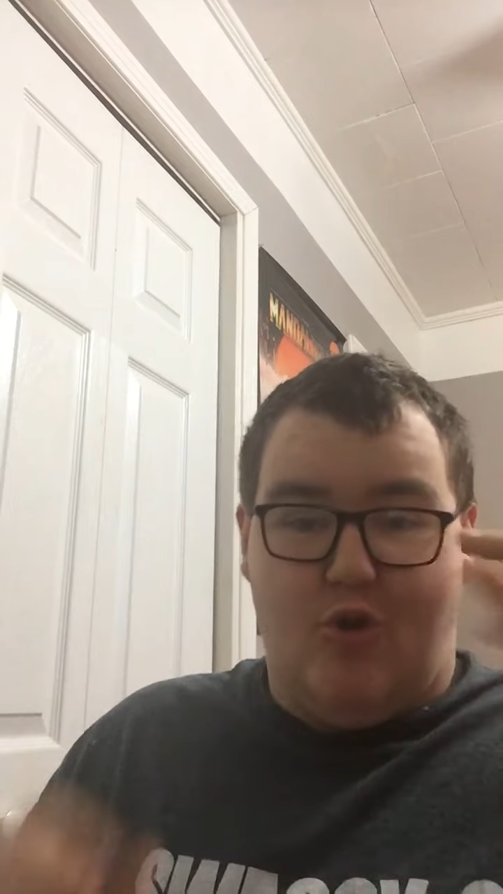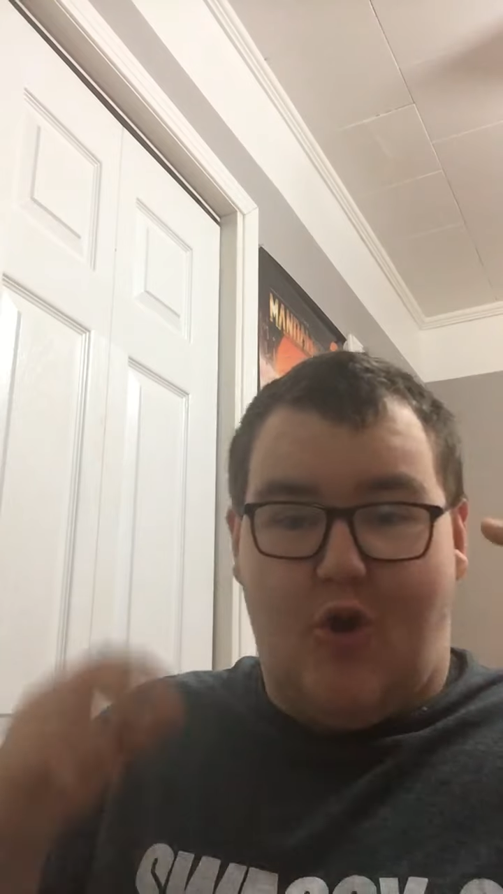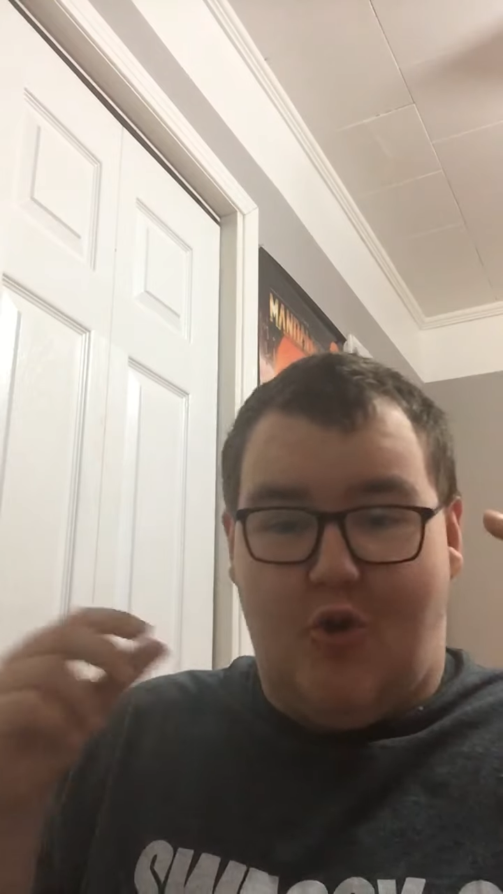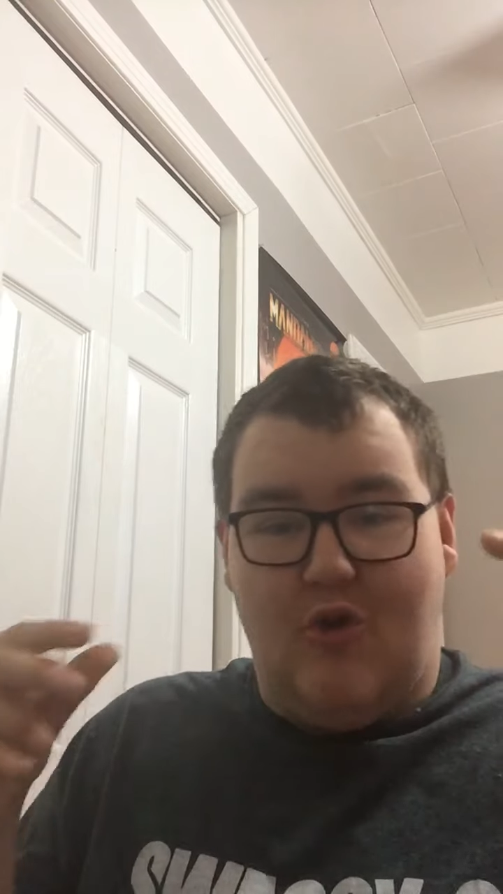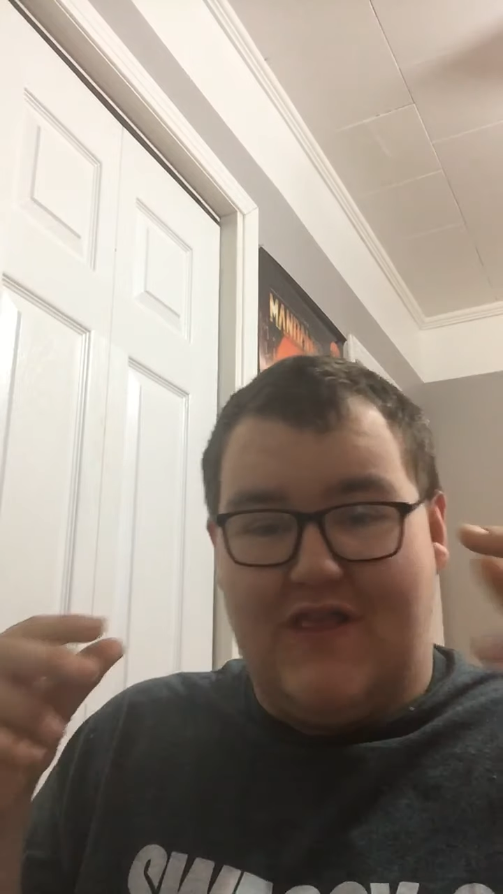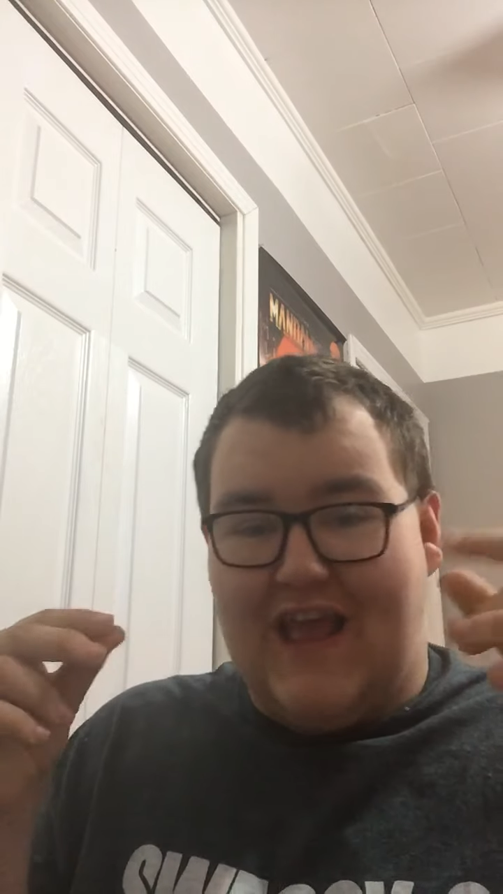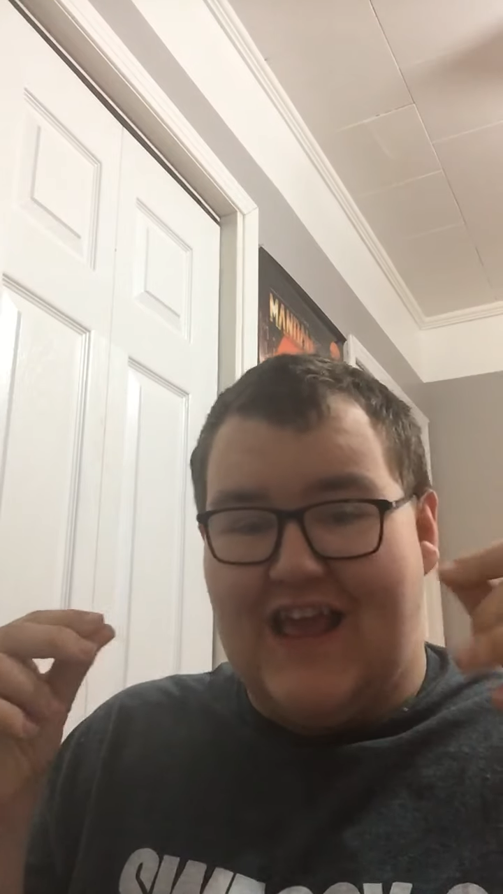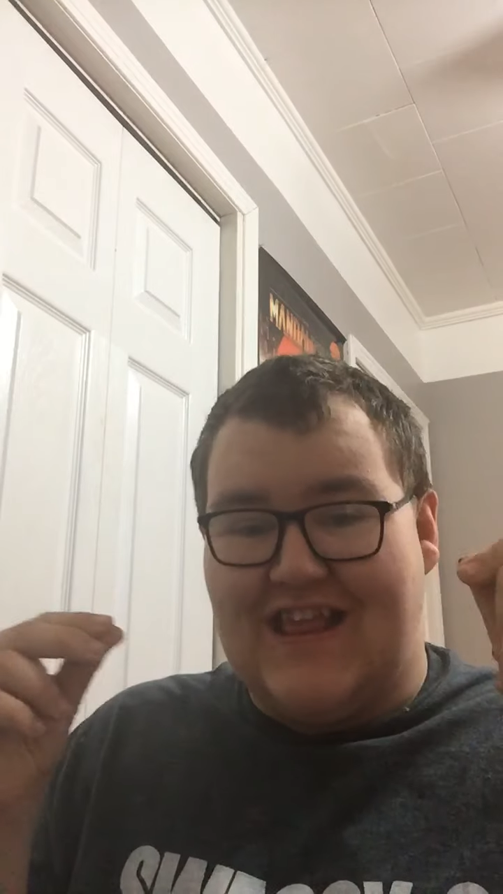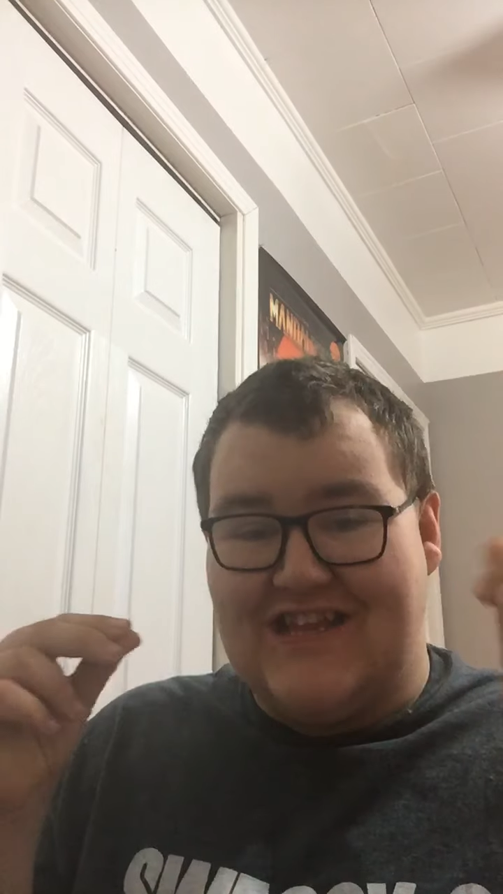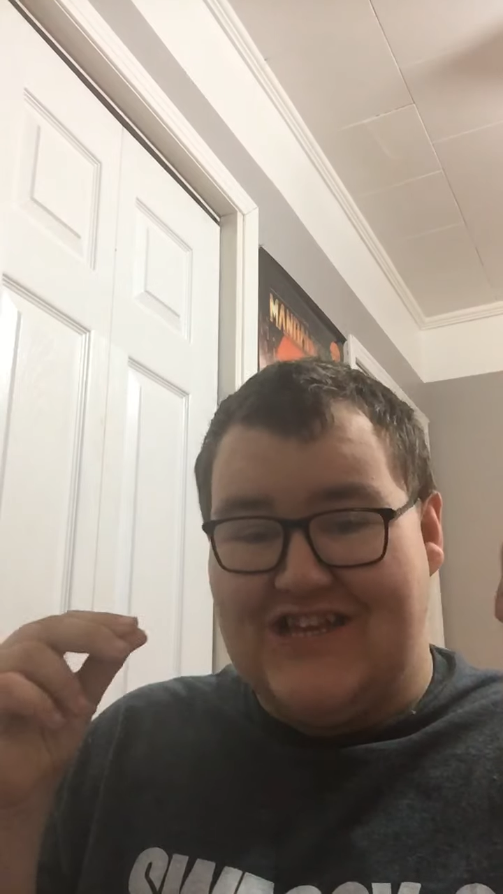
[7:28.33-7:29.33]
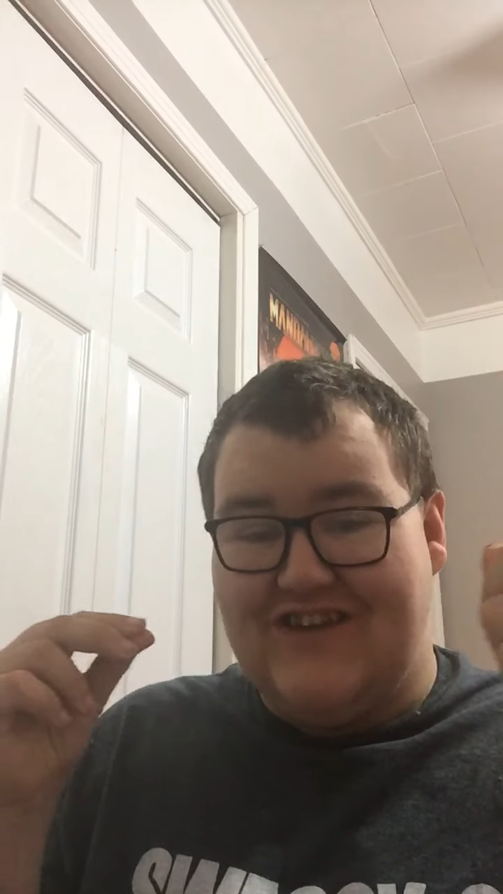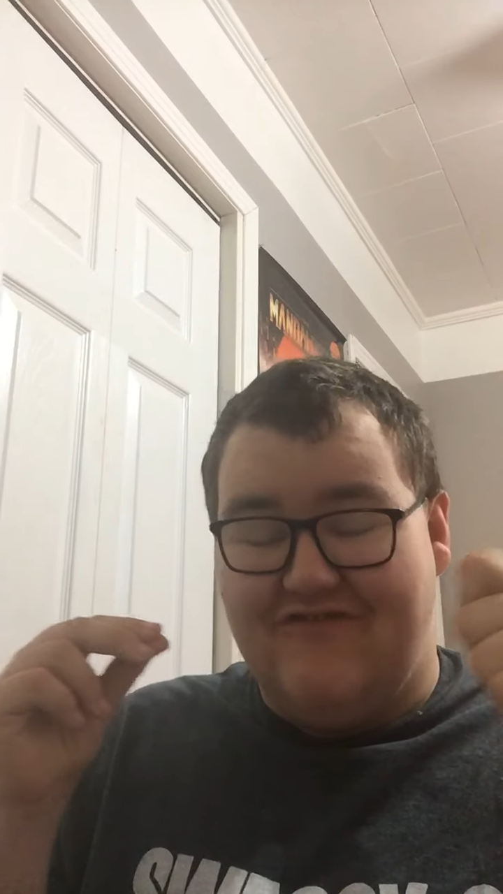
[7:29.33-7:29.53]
a cool thing is that she